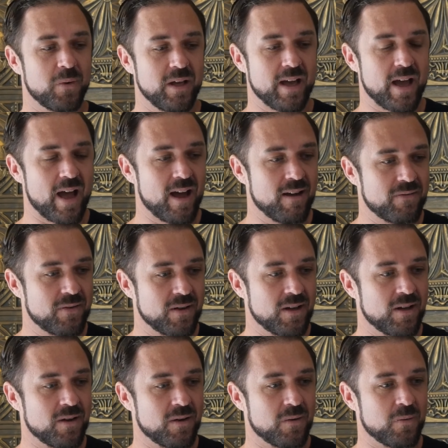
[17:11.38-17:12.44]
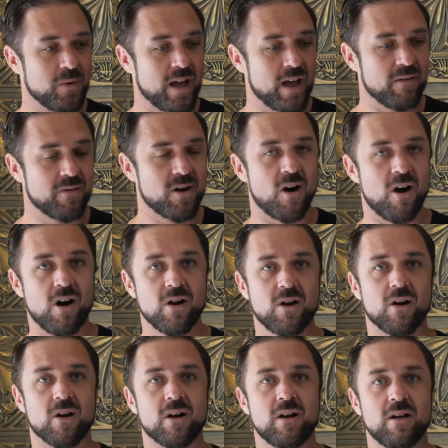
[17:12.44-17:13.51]
We have
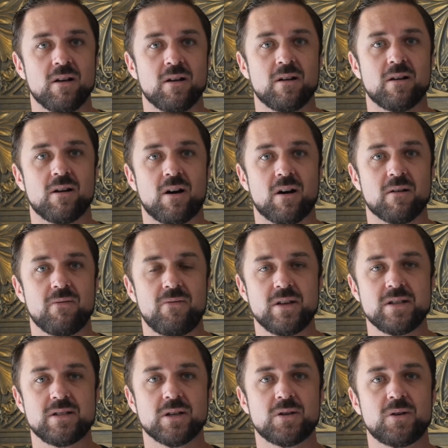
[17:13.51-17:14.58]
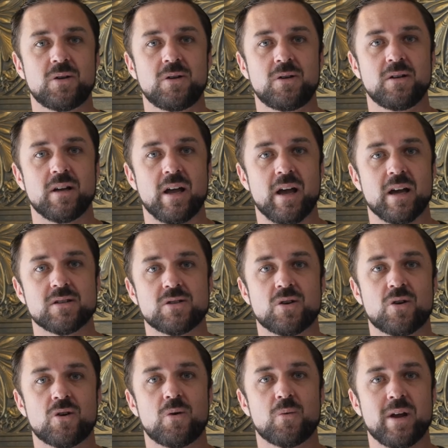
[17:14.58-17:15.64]
conquered our physical
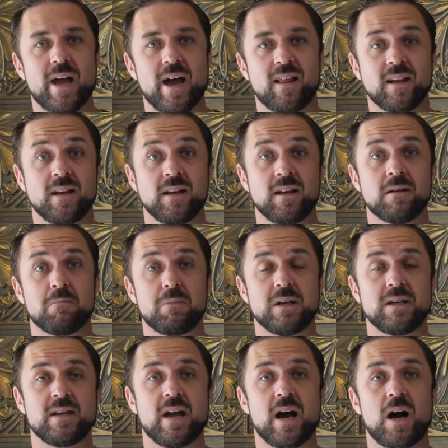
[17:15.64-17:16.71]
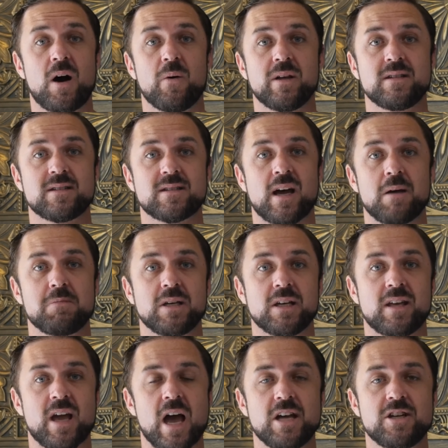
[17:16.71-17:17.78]
external reality, but now it's time to
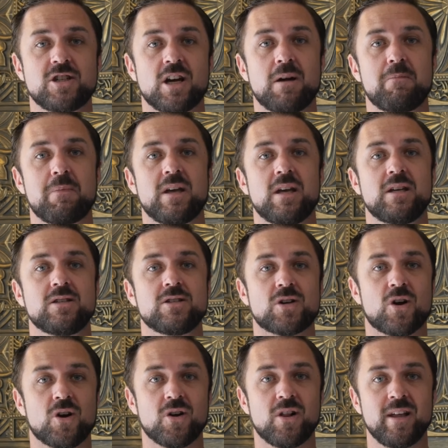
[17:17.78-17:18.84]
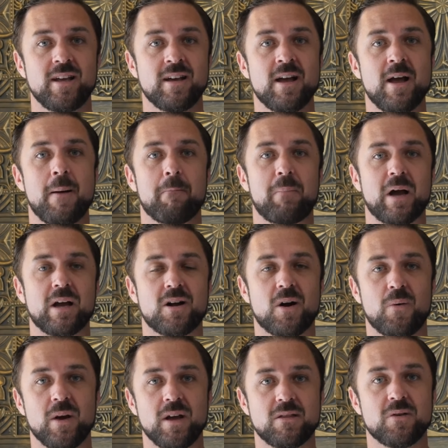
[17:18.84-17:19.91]
catch up internally by
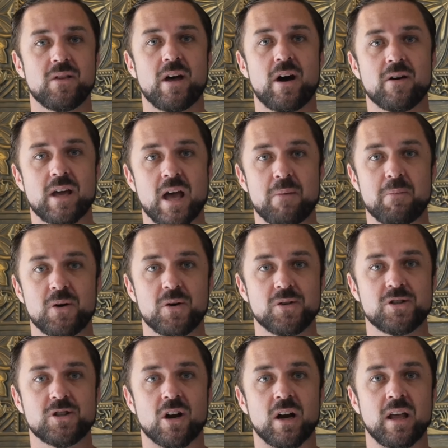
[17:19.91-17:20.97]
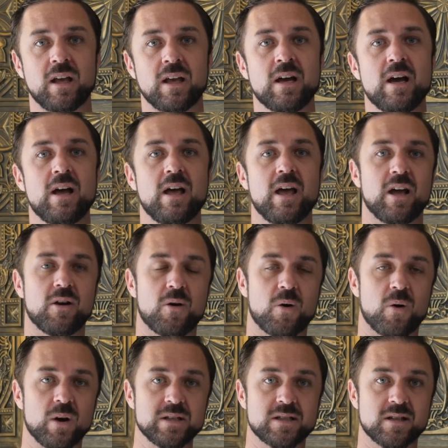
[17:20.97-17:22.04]
going through the alchemical journey and
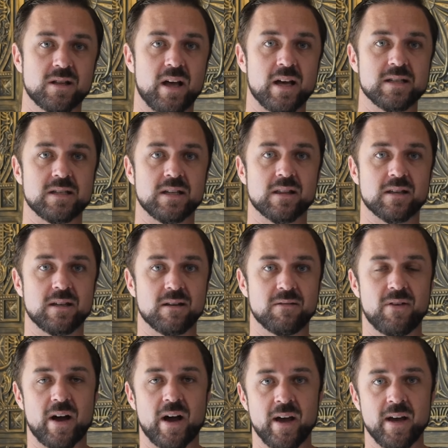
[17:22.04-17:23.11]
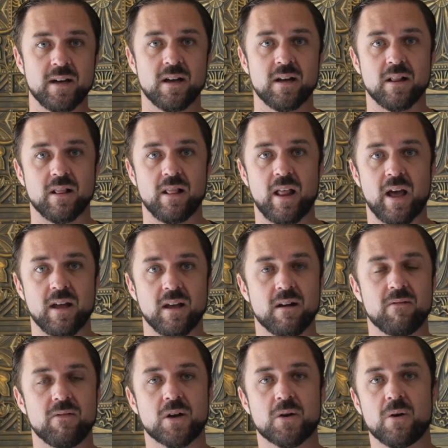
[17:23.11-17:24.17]
crystallizing the divine light
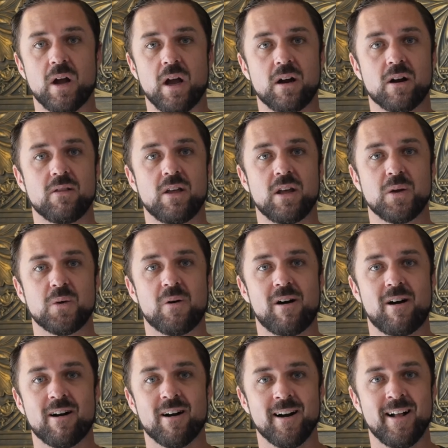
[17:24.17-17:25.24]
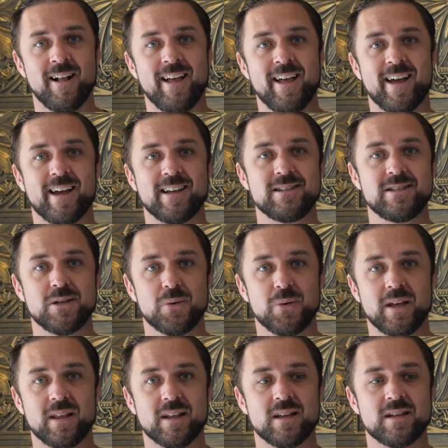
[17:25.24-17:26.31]
of the creator that you are, and
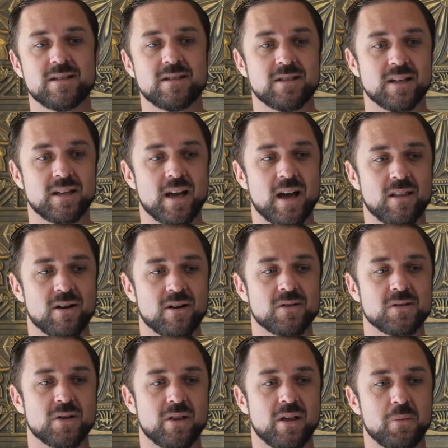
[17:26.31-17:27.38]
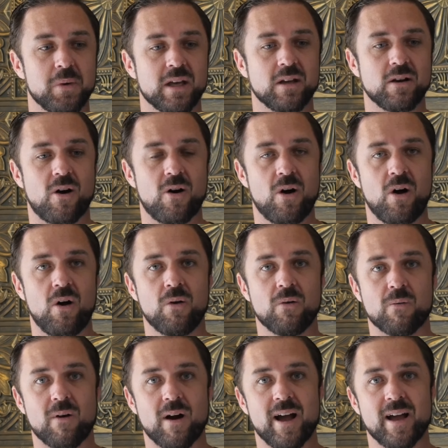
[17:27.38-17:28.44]
doing this together so that we can all
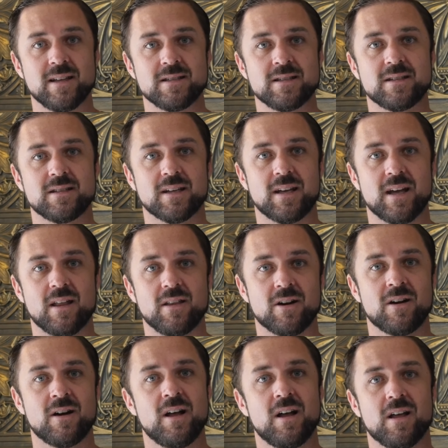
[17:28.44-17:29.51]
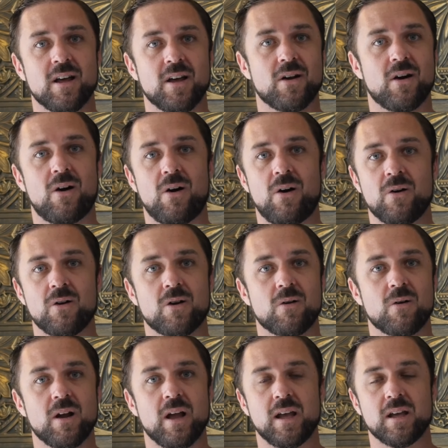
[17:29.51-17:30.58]
rise together and all
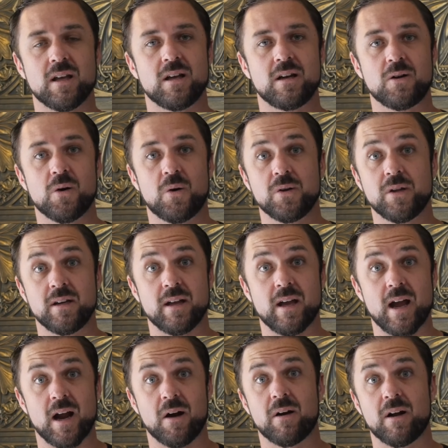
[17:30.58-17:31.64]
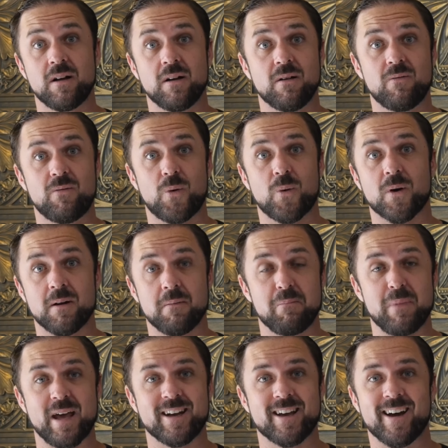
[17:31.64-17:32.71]
create a golden era for
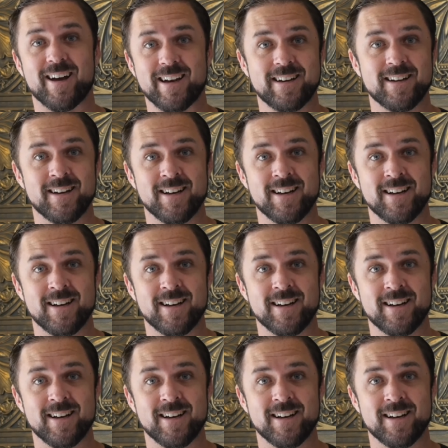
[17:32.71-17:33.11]
mankind.